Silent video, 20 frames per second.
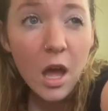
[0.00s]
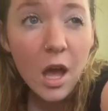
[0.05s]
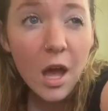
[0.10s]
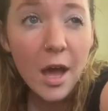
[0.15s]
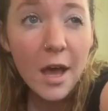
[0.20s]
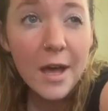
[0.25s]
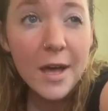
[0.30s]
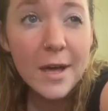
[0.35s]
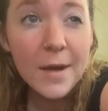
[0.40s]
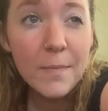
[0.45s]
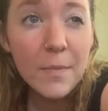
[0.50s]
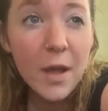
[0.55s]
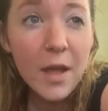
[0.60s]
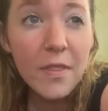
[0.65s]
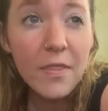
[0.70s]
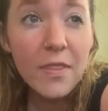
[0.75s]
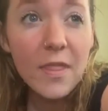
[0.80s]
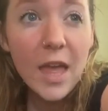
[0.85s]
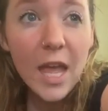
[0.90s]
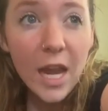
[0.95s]

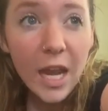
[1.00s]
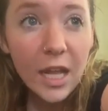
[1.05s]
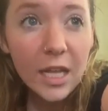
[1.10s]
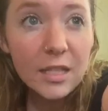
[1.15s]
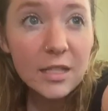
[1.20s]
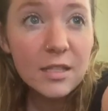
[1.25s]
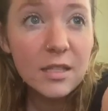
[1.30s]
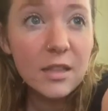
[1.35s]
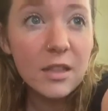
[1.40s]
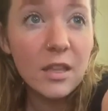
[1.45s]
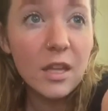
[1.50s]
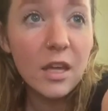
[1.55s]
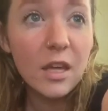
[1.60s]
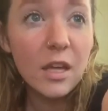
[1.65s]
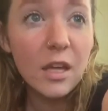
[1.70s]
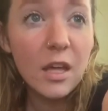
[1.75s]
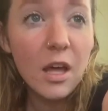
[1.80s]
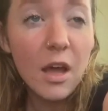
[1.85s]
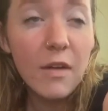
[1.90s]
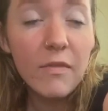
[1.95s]
And then it's
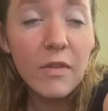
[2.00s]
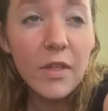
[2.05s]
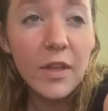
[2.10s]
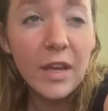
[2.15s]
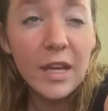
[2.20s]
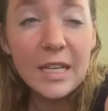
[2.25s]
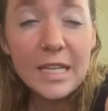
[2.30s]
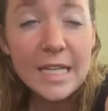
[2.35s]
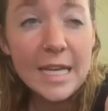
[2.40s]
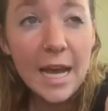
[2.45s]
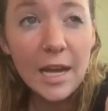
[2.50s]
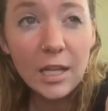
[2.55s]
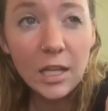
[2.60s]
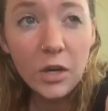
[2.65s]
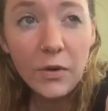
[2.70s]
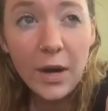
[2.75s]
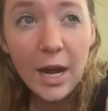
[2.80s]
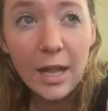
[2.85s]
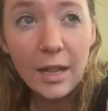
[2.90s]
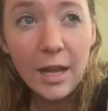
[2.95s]
everything in
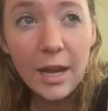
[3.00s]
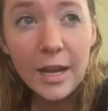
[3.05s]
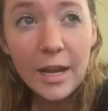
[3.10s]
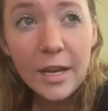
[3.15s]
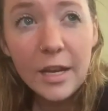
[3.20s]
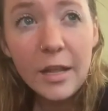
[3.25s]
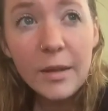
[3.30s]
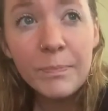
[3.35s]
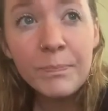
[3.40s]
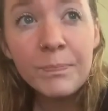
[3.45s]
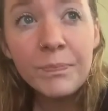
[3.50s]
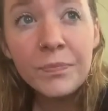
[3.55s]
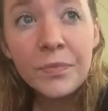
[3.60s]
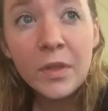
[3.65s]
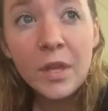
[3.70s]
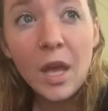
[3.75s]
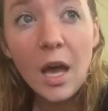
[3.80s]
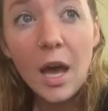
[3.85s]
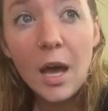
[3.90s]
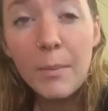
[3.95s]
yellow highlighted
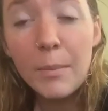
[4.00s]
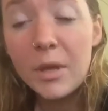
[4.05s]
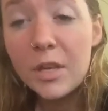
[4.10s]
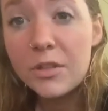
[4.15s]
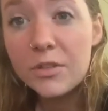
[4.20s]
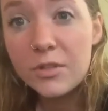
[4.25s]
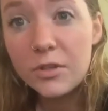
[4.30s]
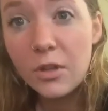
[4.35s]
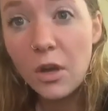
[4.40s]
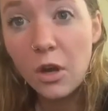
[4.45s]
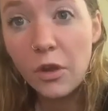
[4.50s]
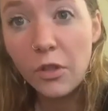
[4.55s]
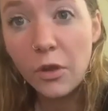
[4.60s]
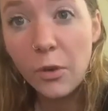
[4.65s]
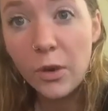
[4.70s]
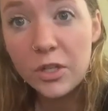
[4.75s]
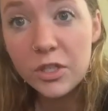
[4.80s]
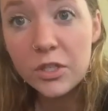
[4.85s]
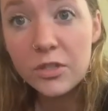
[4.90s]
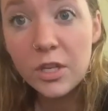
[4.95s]
are the
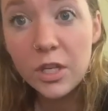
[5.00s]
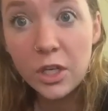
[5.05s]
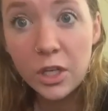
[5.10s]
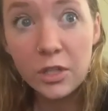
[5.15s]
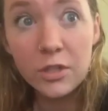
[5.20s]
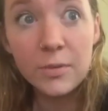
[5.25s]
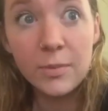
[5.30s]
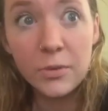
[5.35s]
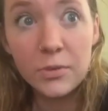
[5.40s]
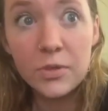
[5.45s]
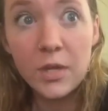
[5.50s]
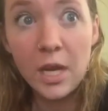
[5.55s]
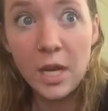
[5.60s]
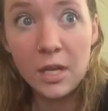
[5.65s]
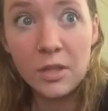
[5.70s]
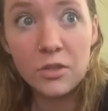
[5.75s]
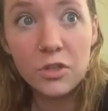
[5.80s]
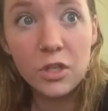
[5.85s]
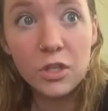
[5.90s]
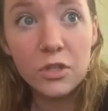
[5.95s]
questions that you're supposed to
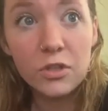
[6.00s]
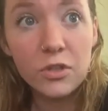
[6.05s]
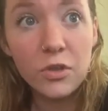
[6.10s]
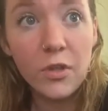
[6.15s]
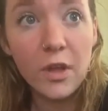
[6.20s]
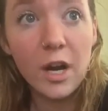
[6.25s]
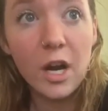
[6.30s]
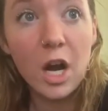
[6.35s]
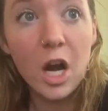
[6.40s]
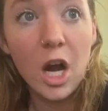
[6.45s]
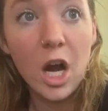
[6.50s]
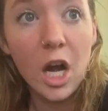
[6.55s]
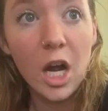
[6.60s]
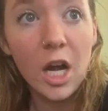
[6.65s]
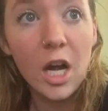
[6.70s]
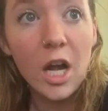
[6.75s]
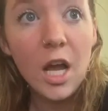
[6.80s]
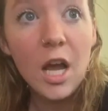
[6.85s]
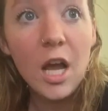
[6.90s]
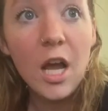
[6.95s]
answer. So there
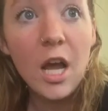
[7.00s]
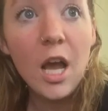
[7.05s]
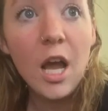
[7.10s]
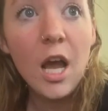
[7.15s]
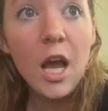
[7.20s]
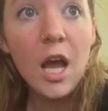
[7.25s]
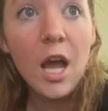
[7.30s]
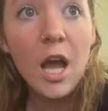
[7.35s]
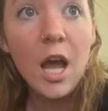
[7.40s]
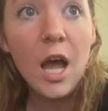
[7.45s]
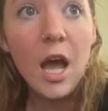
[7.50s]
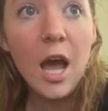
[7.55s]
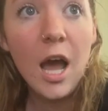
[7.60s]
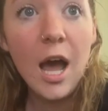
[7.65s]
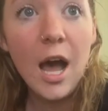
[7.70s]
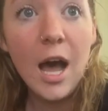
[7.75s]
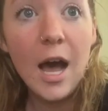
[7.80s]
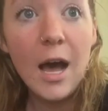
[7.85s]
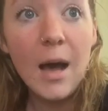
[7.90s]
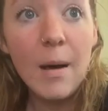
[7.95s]
are
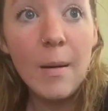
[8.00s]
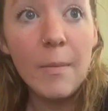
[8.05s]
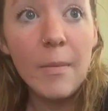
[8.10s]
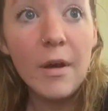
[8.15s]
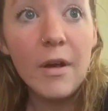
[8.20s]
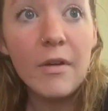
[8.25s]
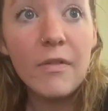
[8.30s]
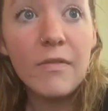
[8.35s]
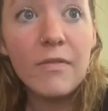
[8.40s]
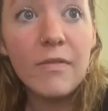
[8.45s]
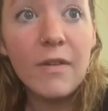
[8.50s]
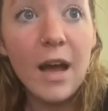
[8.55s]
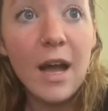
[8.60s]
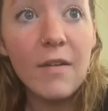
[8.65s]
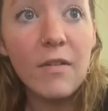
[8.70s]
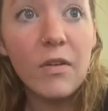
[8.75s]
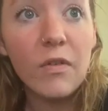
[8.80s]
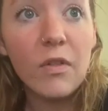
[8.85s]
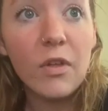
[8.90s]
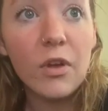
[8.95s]

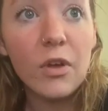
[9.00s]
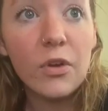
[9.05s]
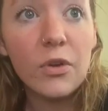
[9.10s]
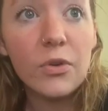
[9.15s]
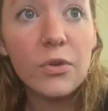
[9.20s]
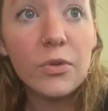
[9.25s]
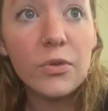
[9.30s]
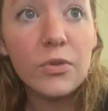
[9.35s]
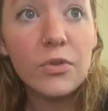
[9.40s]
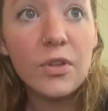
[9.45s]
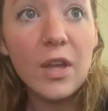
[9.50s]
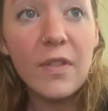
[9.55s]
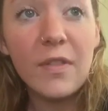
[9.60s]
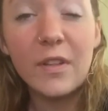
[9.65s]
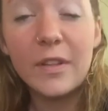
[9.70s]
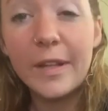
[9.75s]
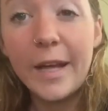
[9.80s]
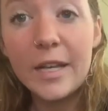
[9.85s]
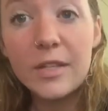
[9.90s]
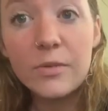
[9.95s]
5 of those, and
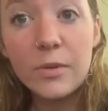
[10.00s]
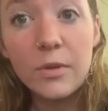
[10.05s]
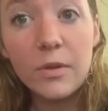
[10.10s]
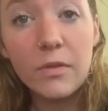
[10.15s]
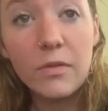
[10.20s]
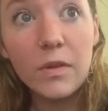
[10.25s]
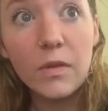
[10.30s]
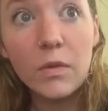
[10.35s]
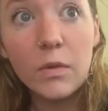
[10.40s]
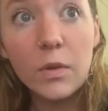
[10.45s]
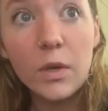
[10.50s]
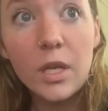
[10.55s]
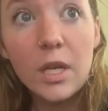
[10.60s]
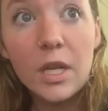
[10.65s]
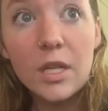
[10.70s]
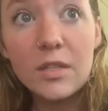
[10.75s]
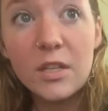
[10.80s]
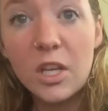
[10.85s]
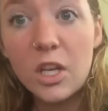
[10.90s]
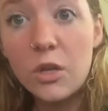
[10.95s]
the last one, the 5th one,
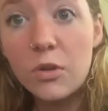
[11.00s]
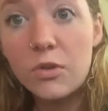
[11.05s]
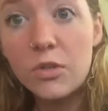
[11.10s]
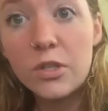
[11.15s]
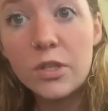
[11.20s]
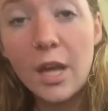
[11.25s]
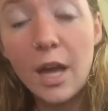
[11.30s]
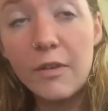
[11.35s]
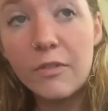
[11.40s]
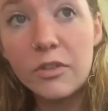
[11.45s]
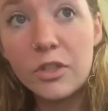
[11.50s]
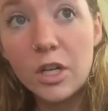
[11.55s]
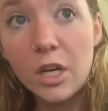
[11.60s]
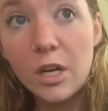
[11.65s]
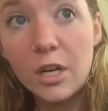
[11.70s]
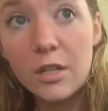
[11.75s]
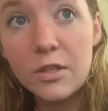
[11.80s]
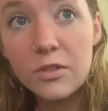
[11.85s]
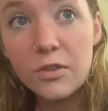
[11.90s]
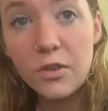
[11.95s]
is a huge scavenger
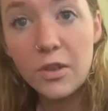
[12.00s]
hunt.